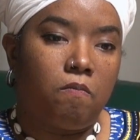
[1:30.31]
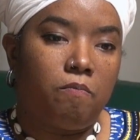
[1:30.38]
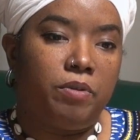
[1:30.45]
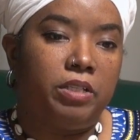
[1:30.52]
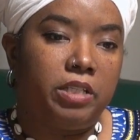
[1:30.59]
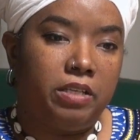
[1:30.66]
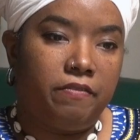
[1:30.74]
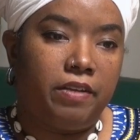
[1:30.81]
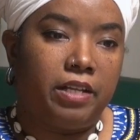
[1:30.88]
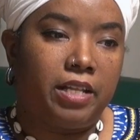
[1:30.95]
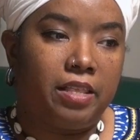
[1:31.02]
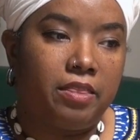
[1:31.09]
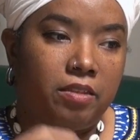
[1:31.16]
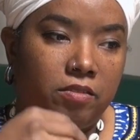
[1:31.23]
believing
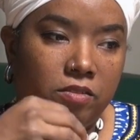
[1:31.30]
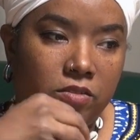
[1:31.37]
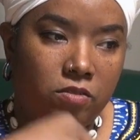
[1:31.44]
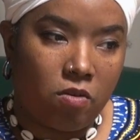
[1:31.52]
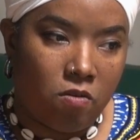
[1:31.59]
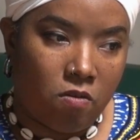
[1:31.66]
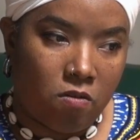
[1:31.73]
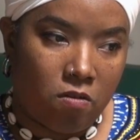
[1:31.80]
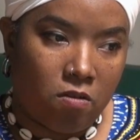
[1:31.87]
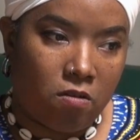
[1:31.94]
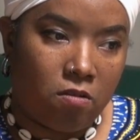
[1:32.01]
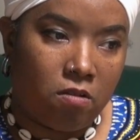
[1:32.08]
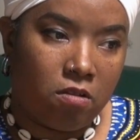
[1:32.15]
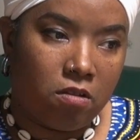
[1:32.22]
that the
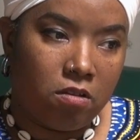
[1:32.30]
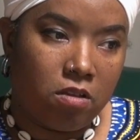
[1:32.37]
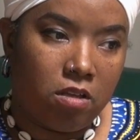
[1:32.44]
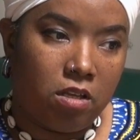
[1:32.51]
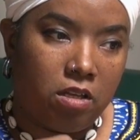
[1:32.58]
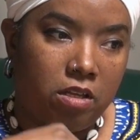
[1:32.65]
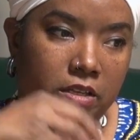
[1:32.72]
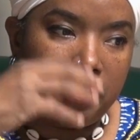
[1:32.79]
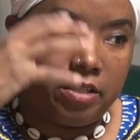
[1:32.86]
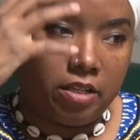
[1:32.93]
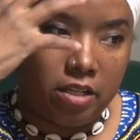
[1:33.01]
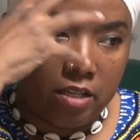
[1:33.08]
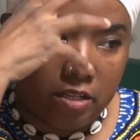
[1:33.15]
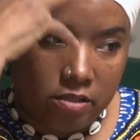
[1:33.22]
soul is
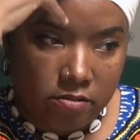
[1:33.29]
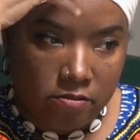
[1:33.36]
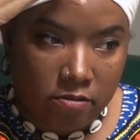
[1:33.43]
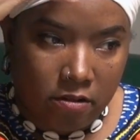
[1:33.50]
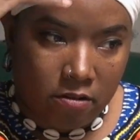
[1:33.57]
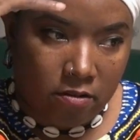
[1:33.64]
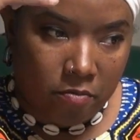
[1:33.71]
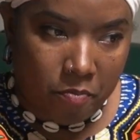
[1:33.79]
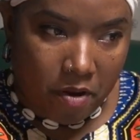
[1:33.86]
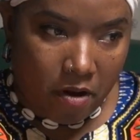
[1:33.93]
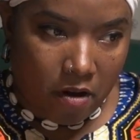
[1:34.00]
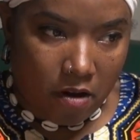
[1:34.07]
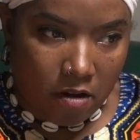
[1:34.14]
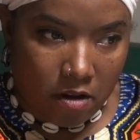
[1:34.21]
an integral
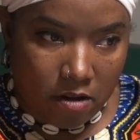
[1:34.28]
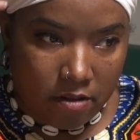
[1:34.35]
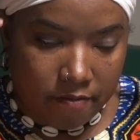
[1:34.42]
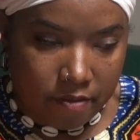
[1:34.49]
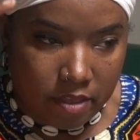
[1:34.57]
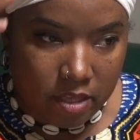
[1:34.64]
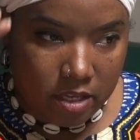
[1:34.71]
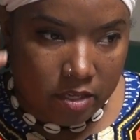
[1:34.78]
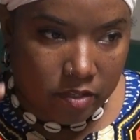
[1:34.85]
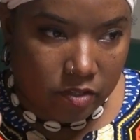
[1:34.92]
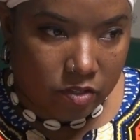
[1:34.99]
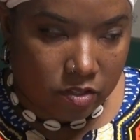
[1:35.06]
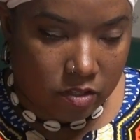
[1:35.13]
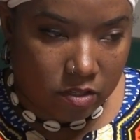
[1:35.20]
part of
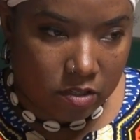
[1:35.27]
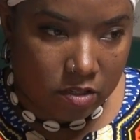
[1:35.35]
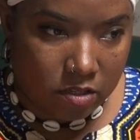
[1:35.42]
this,